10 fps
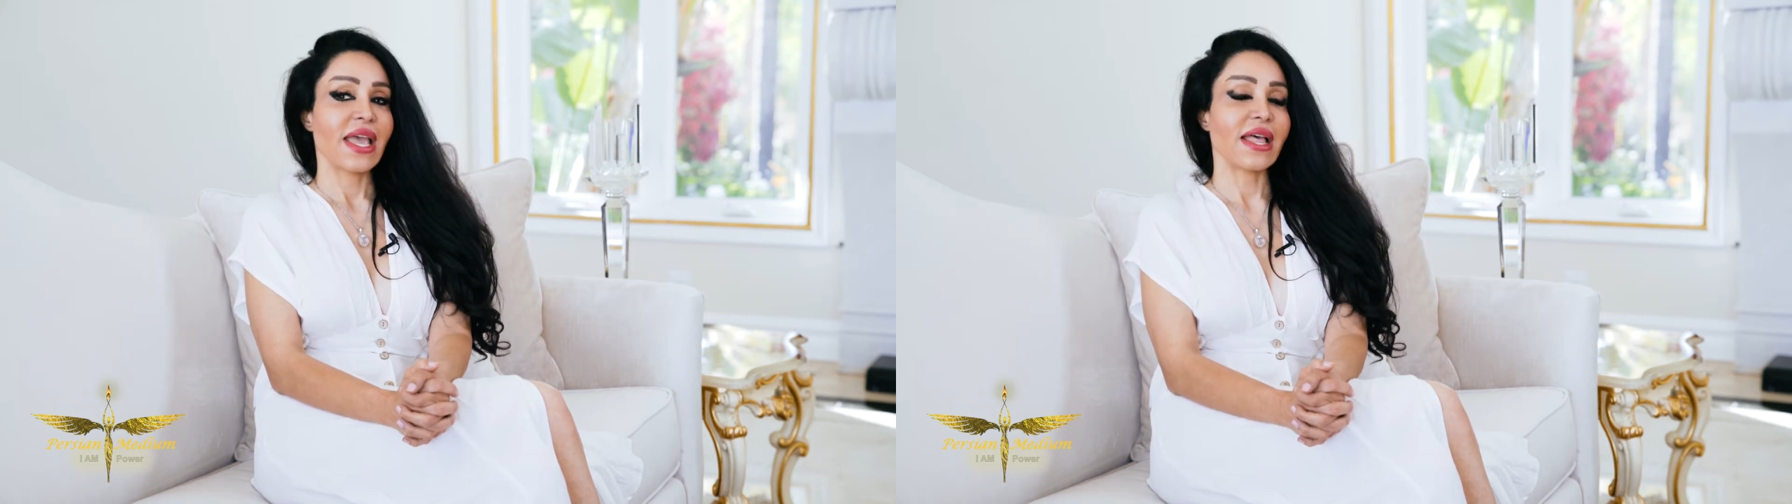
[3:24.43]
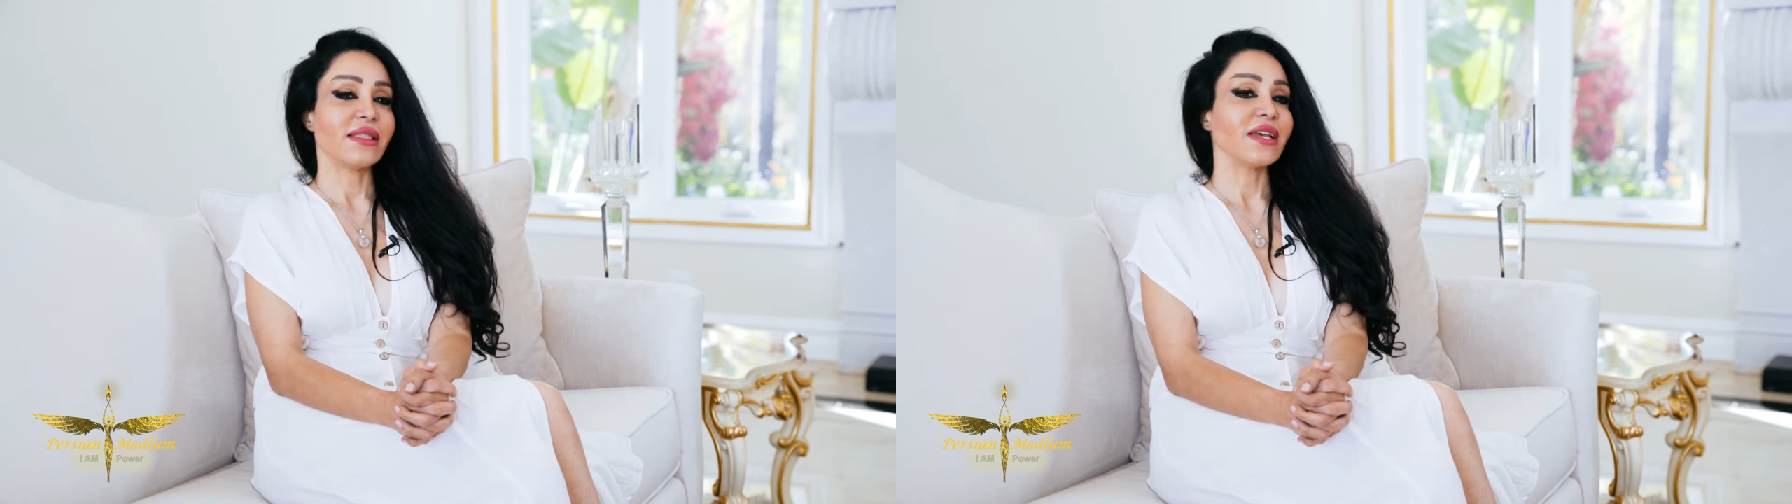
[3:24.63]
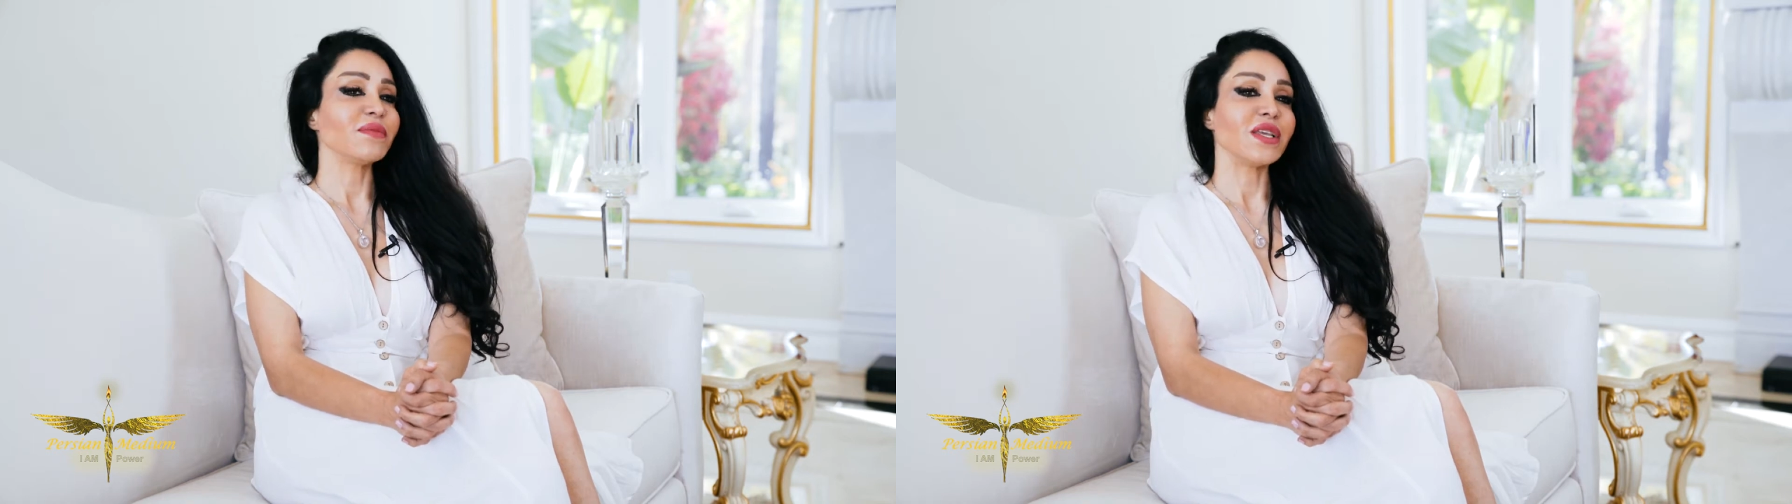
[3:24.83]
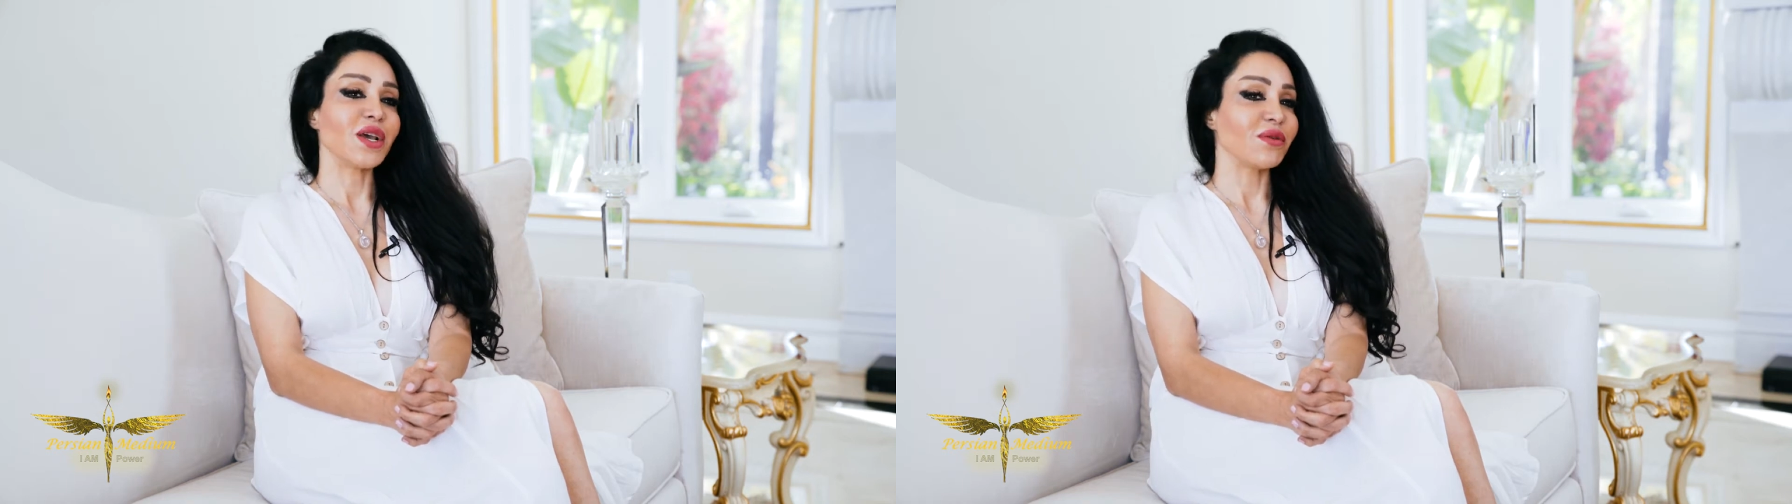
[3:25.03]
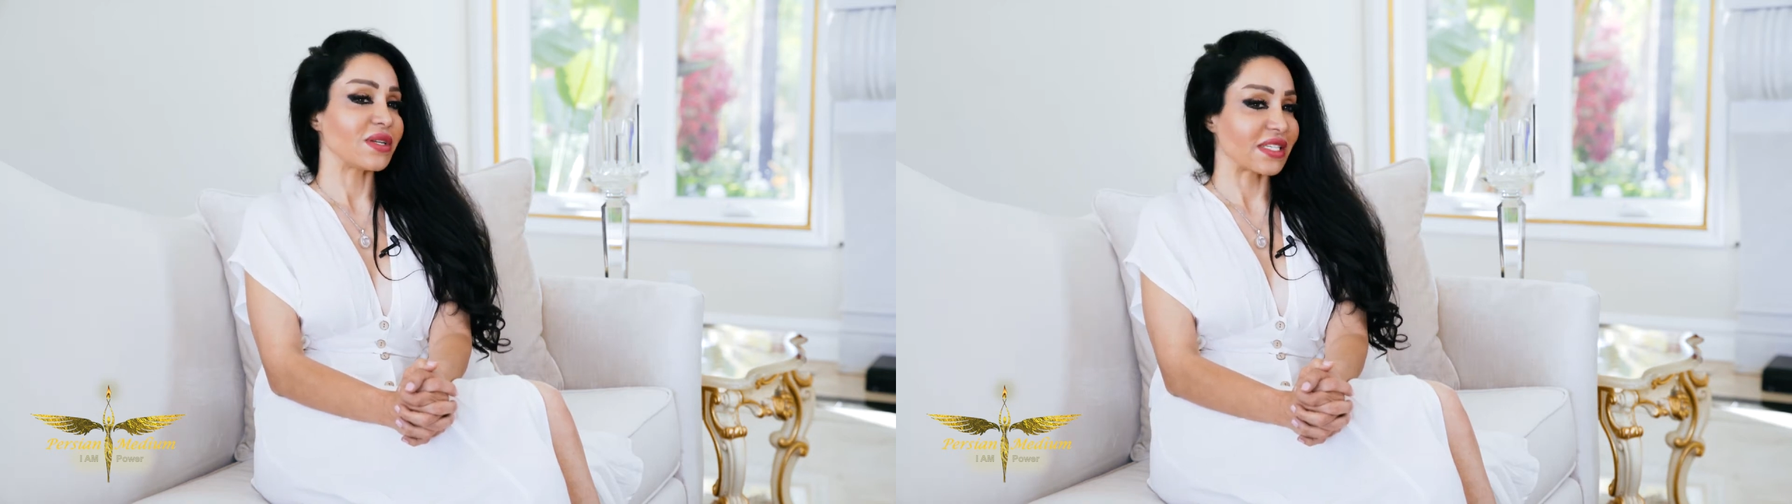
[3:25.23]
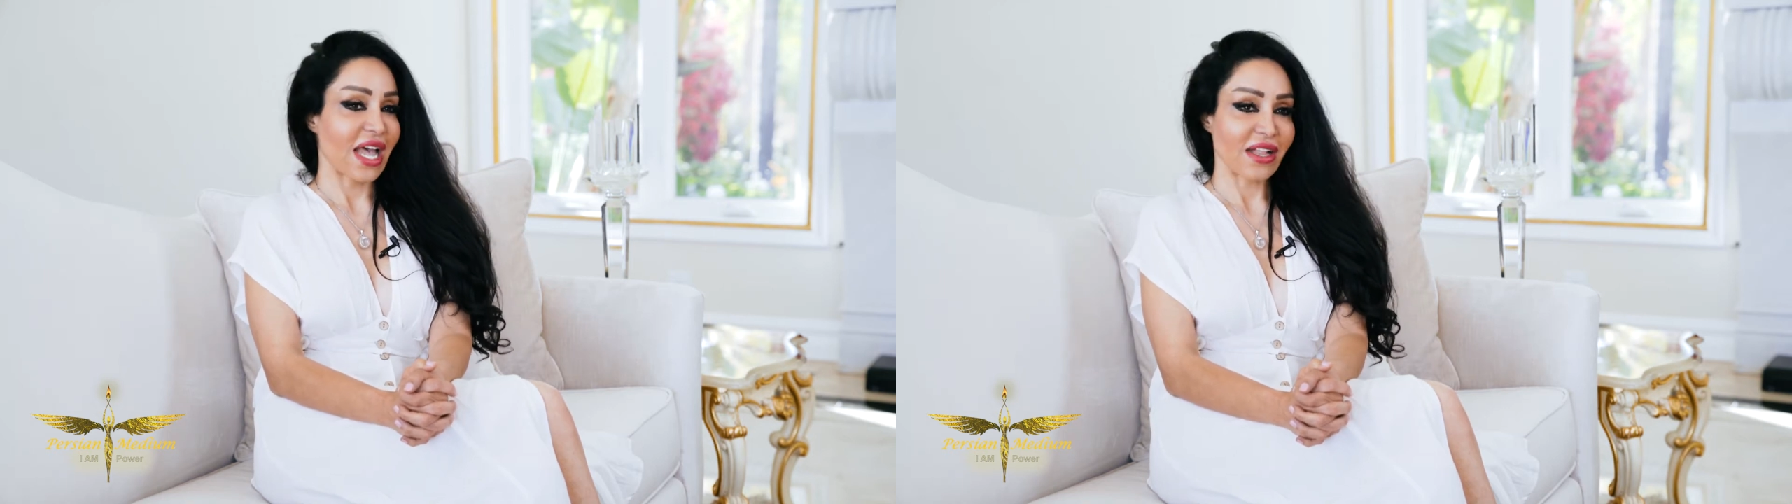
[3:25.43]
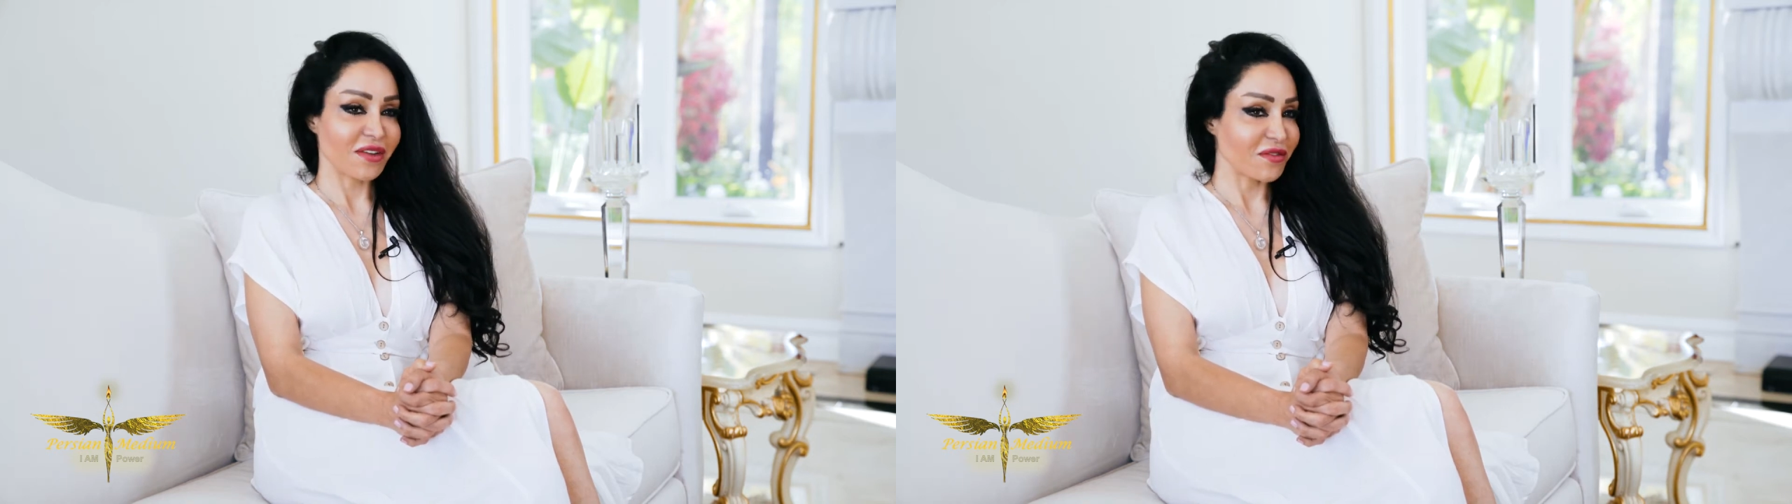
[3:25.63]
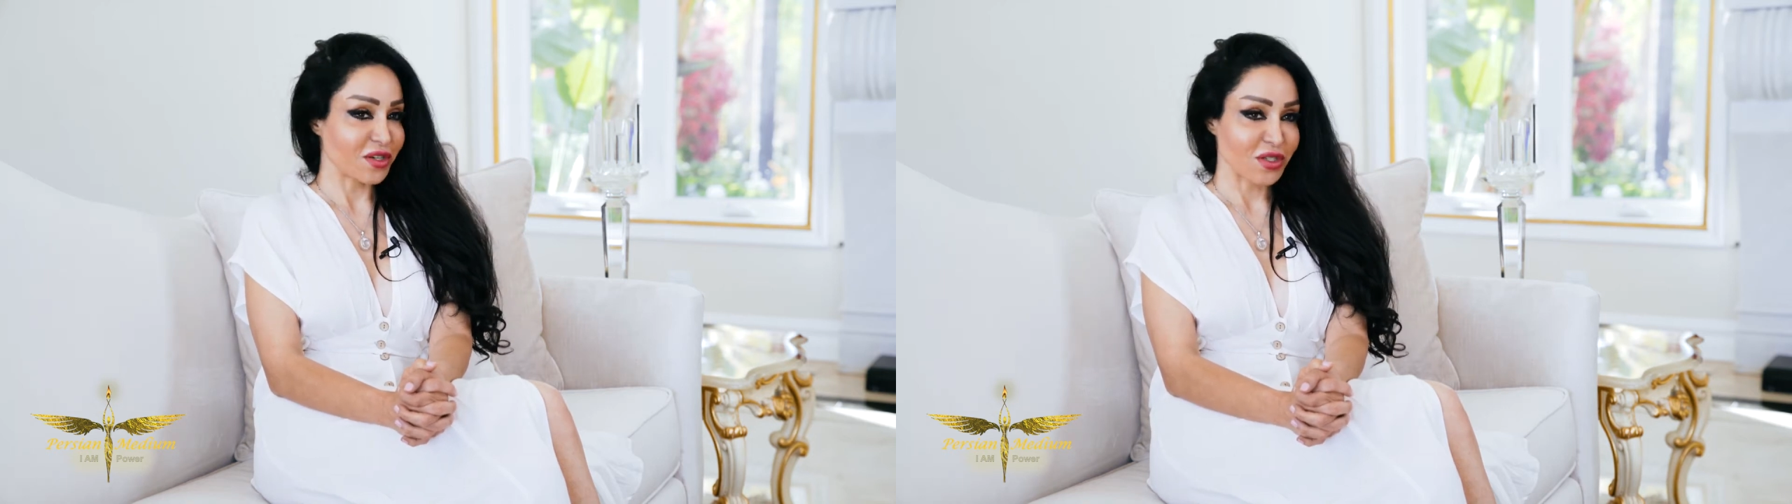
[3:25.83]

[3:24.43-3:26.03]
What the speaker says: and let me know exactly where